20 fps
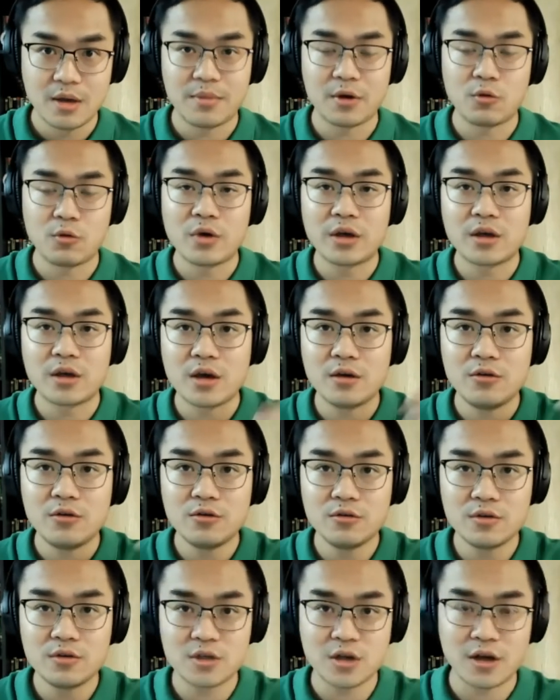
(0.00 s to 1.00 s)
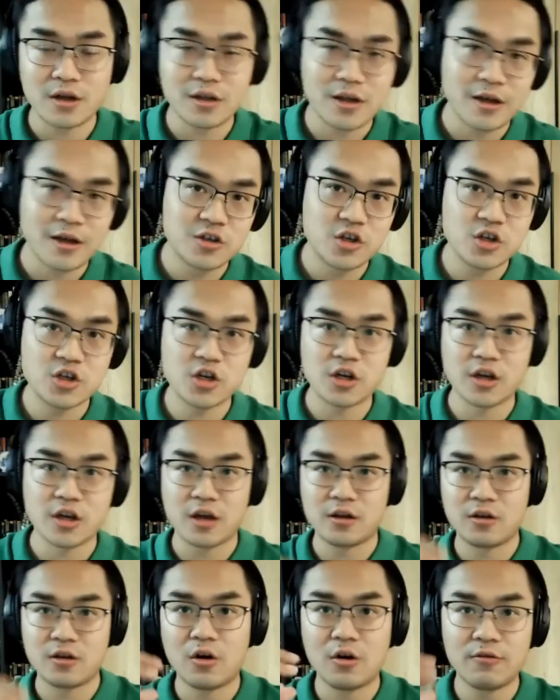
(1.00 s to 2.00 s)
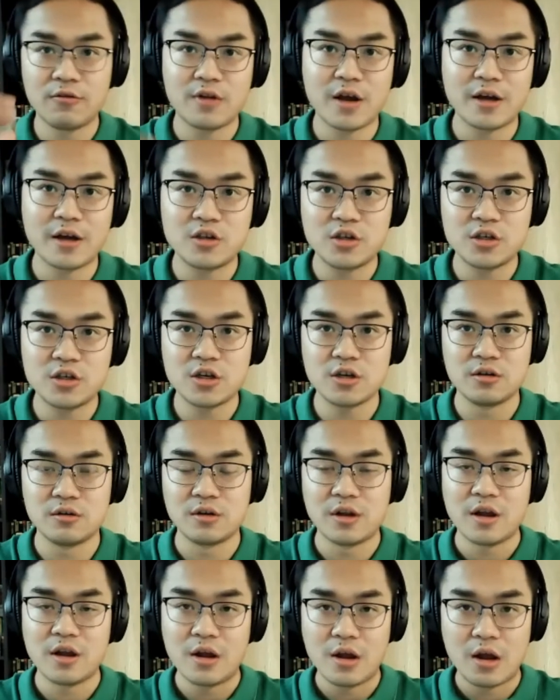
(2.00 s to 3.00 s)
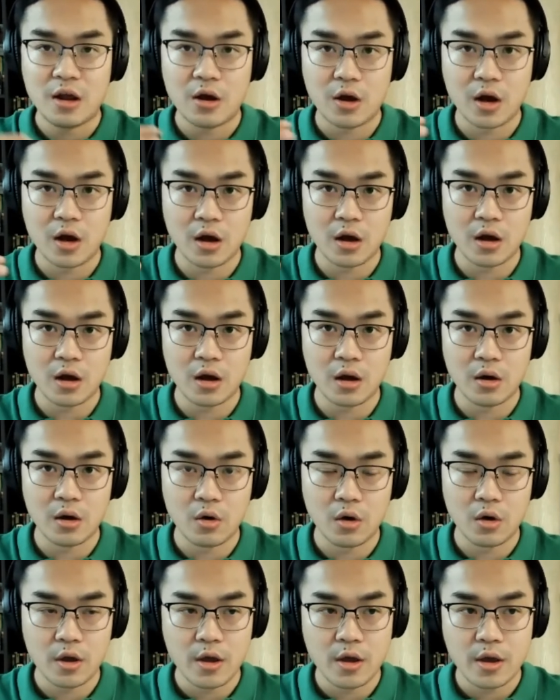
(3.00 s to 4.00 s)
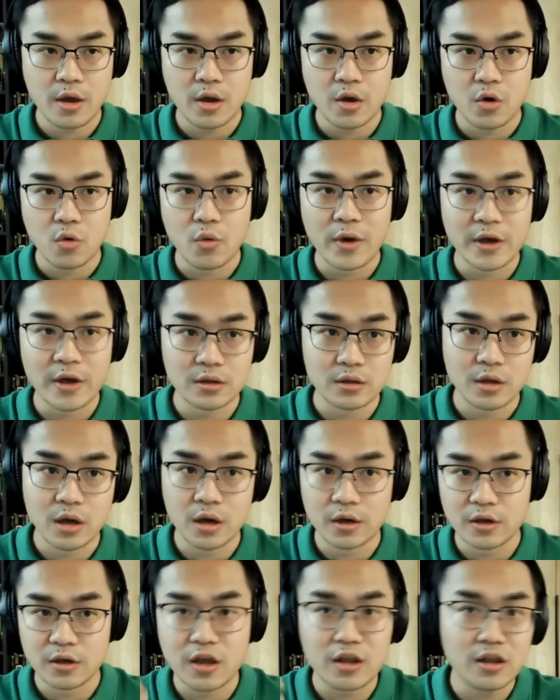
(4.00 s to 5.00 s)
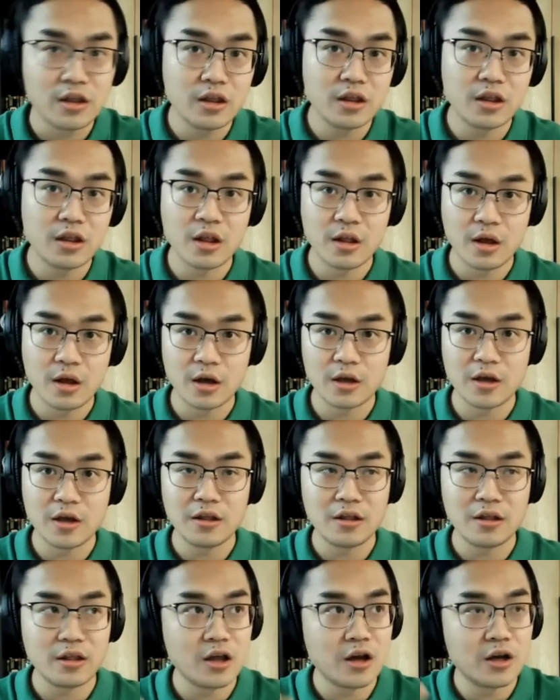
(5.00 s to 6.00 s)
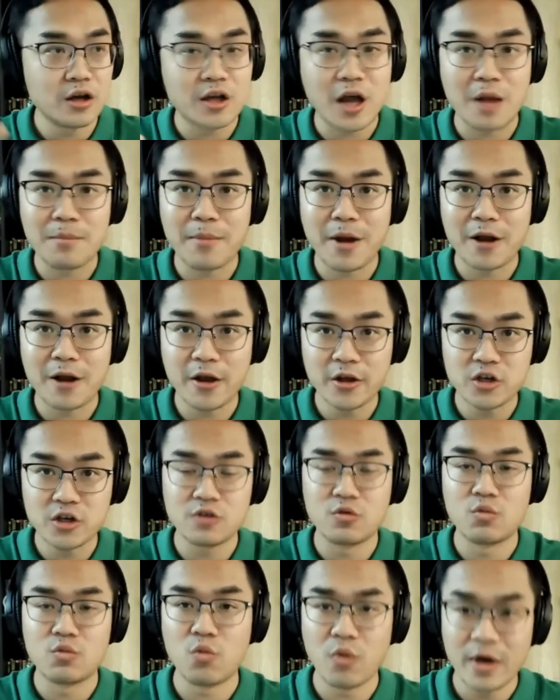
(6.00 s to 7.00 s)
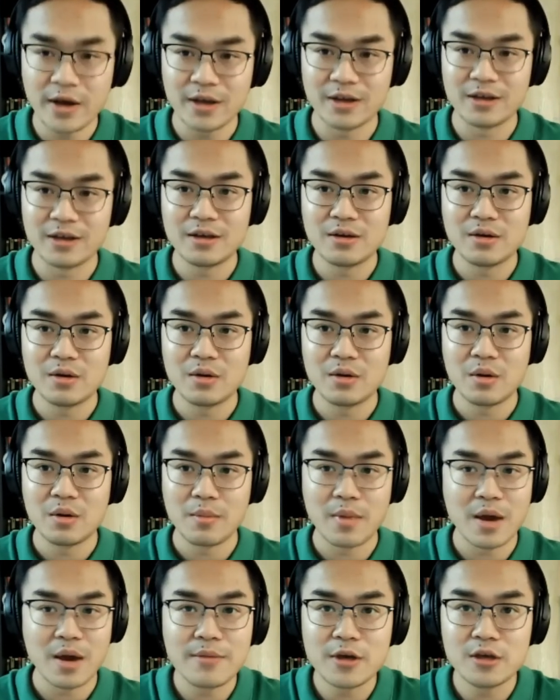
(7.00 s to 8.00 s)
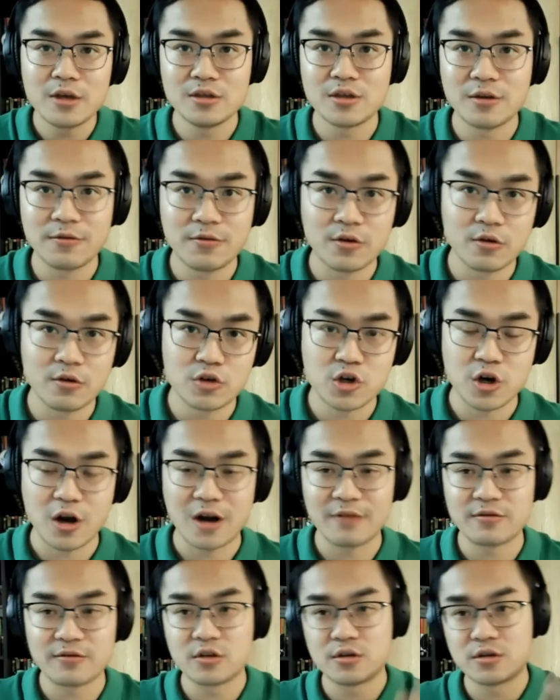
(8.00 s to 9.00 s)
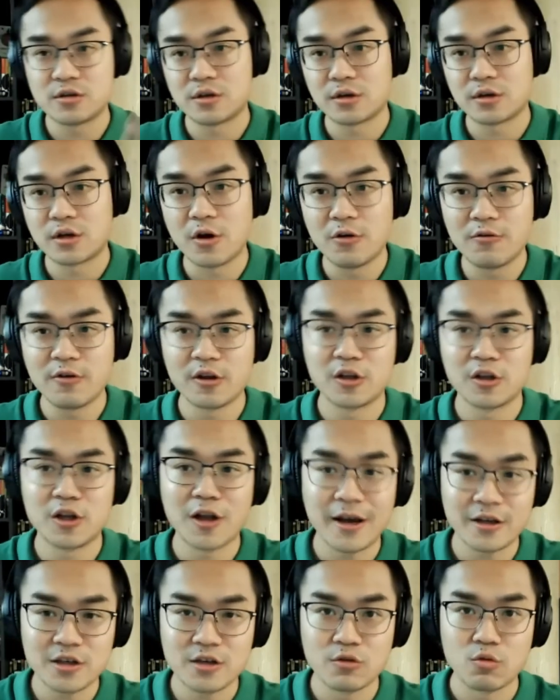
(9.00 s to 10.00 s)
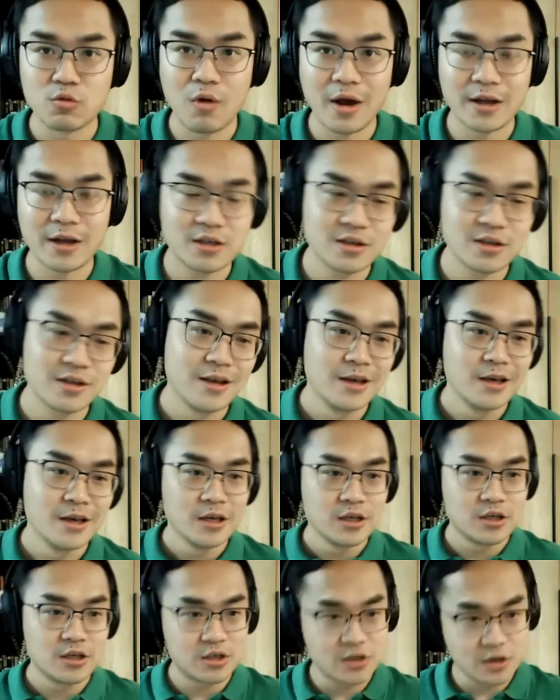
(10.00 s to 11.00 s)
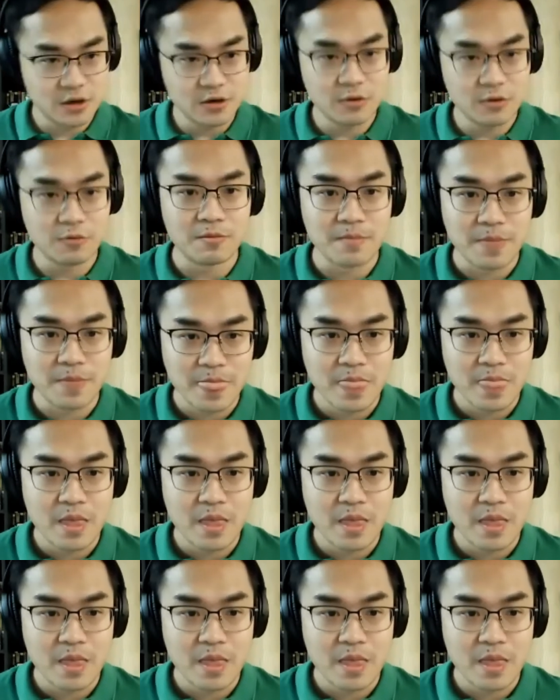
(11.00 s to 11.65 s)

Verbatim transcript: but we can use online teaching and offline teaching uh, uh, in, in a combination way, maybe in the future after the COVID-19, right? So